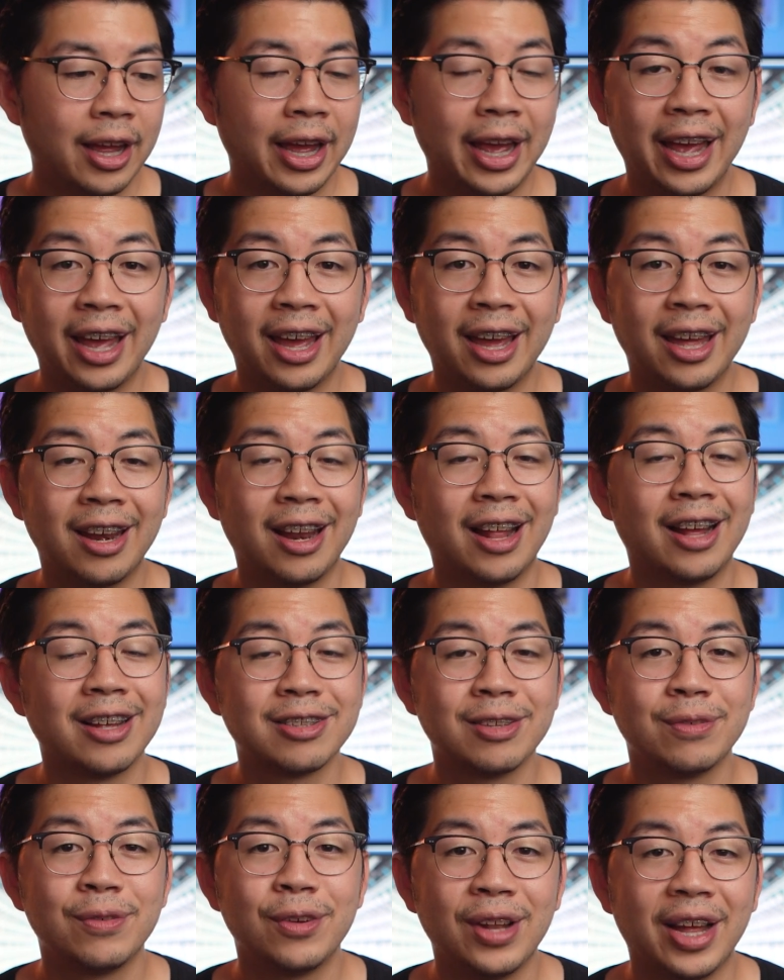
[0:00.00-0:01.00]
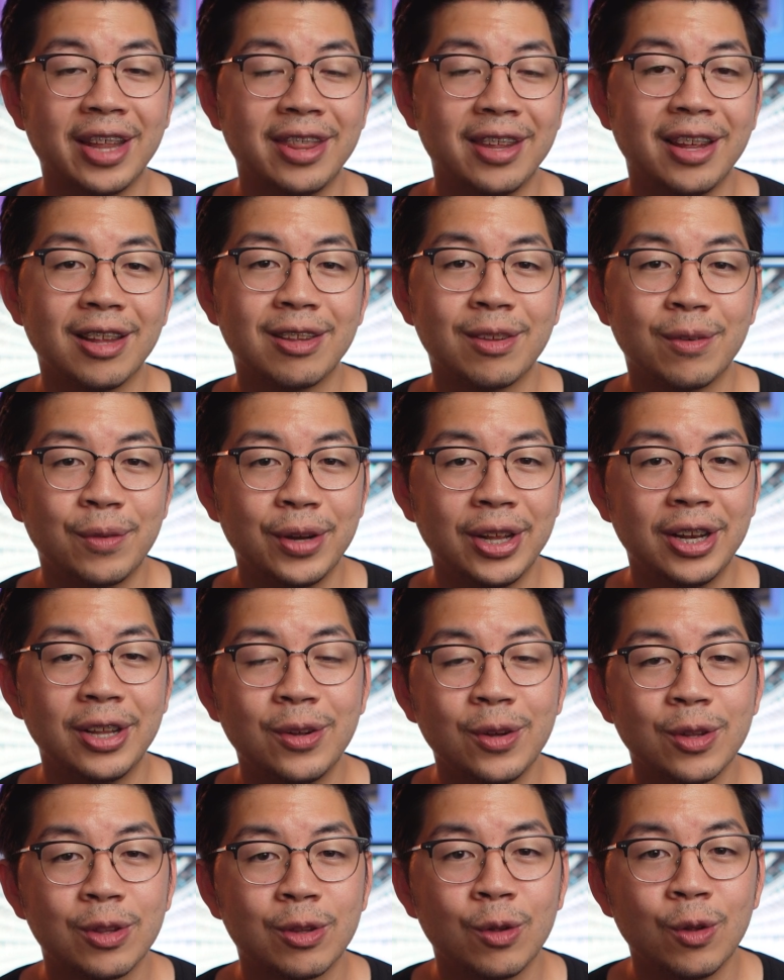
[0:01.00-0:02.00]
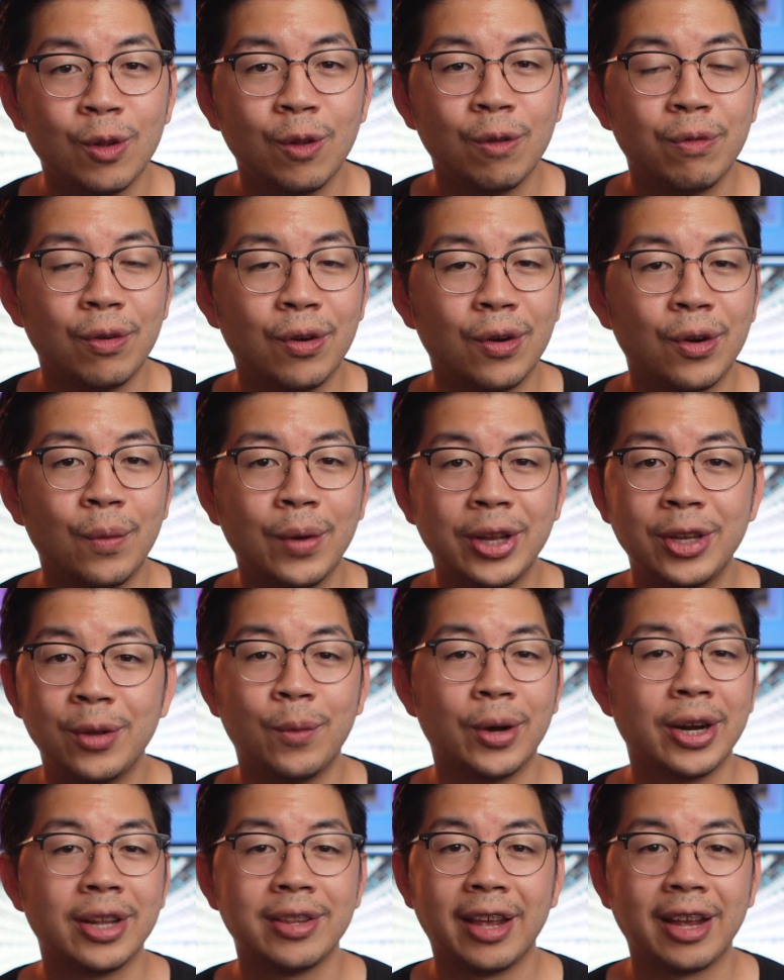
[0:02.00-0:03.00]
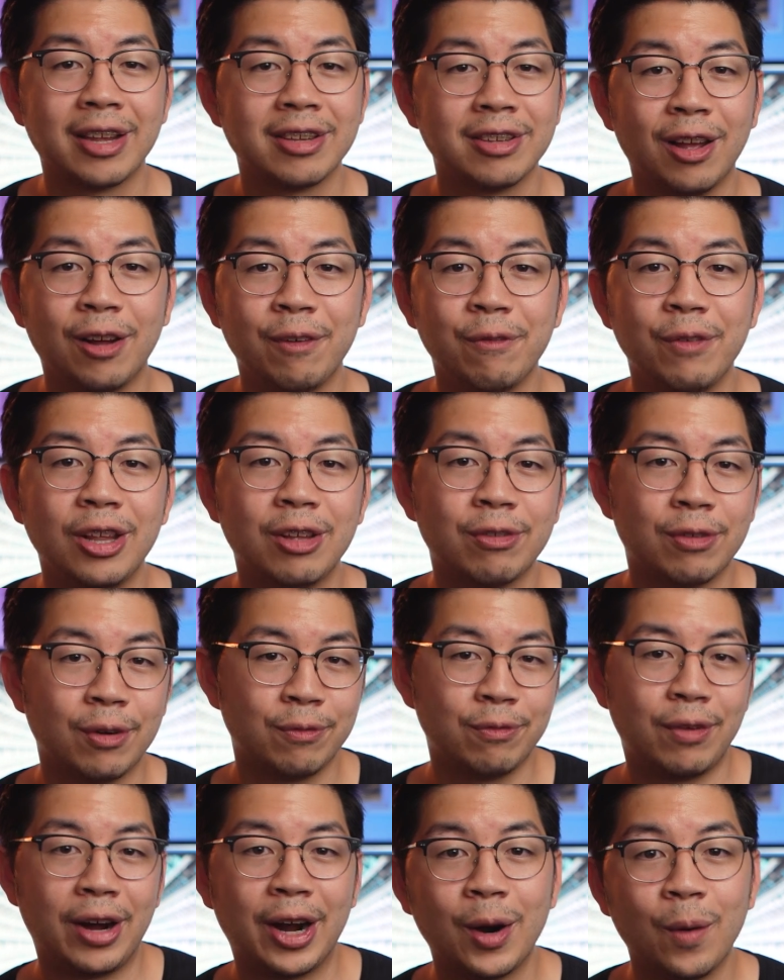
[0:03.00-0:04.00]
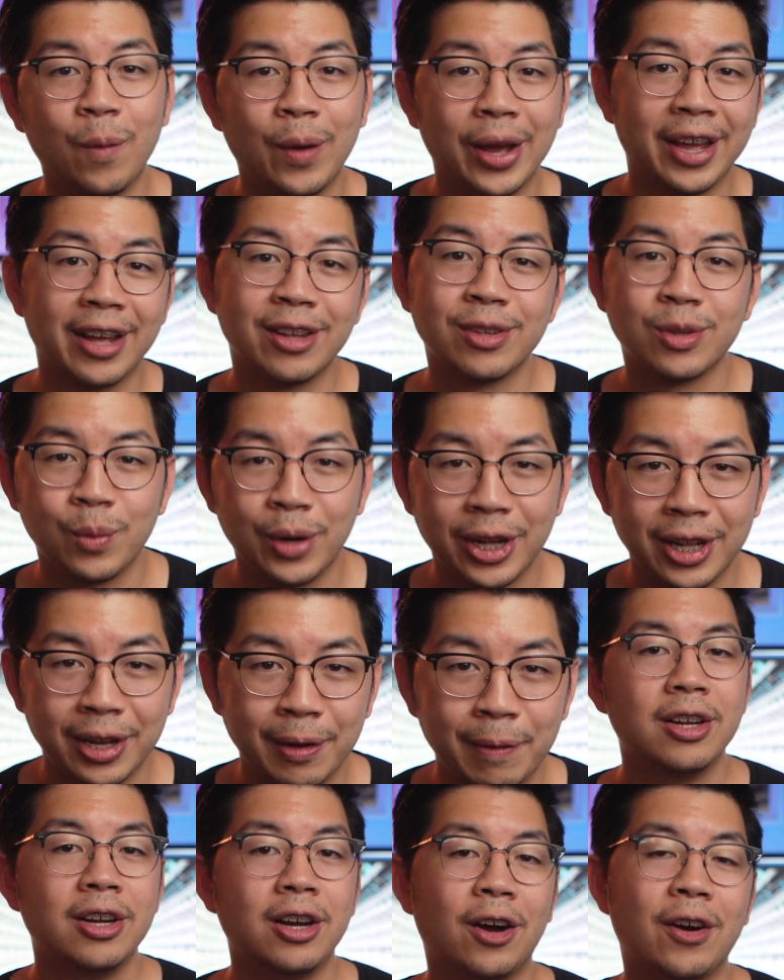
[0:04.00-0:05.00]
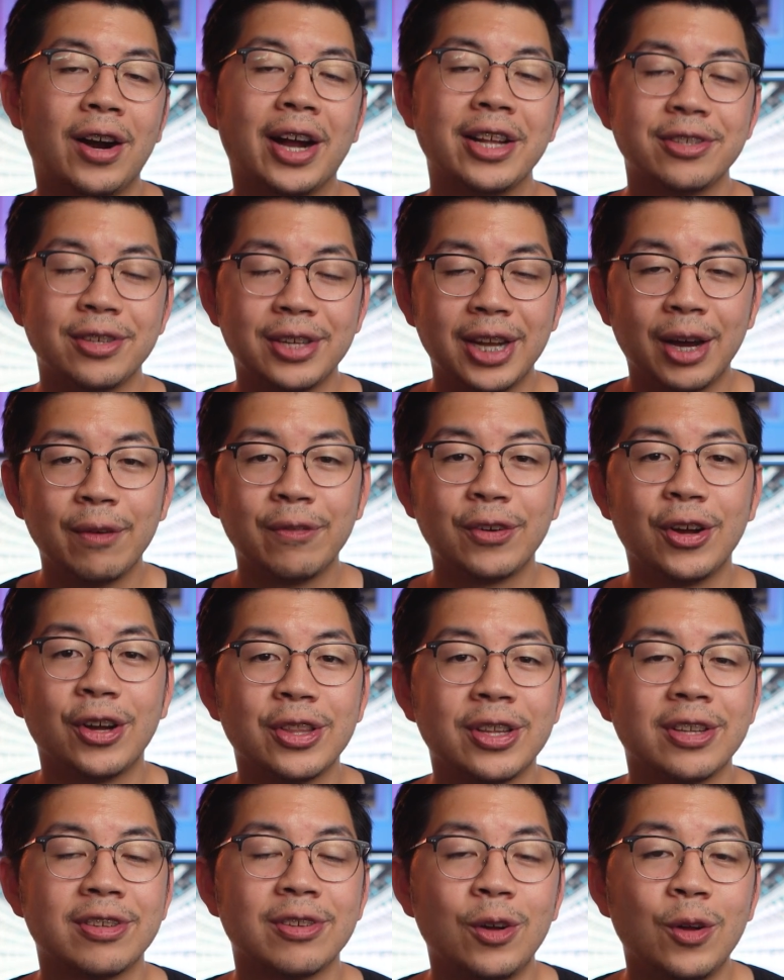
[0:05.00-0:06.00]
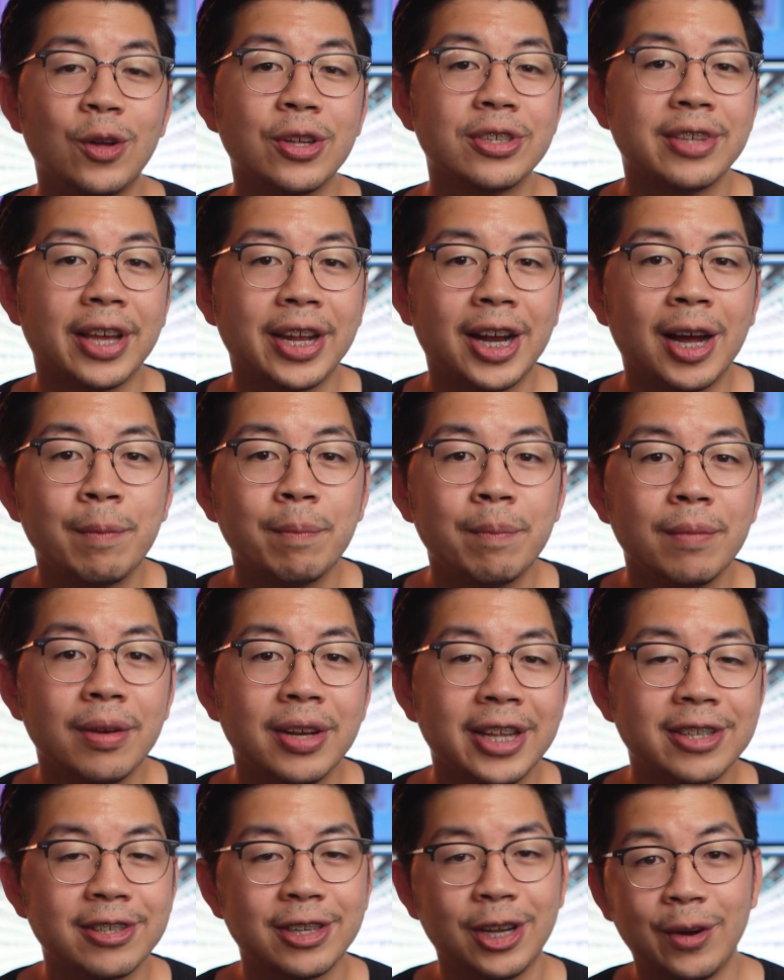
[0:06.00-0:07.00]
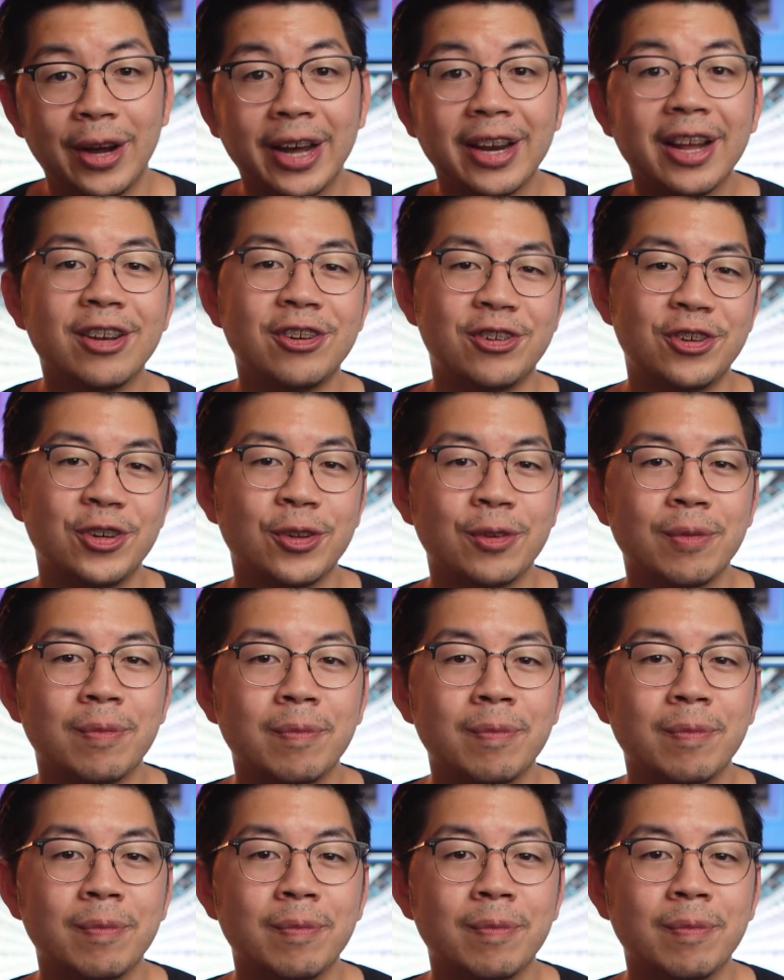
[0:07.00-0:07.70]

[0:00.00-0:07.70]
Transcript: And last of all, I think it's a really good tool for when you want to take selfies from far away as well. Alright, so now we've got this all set up, let's go out and shoot.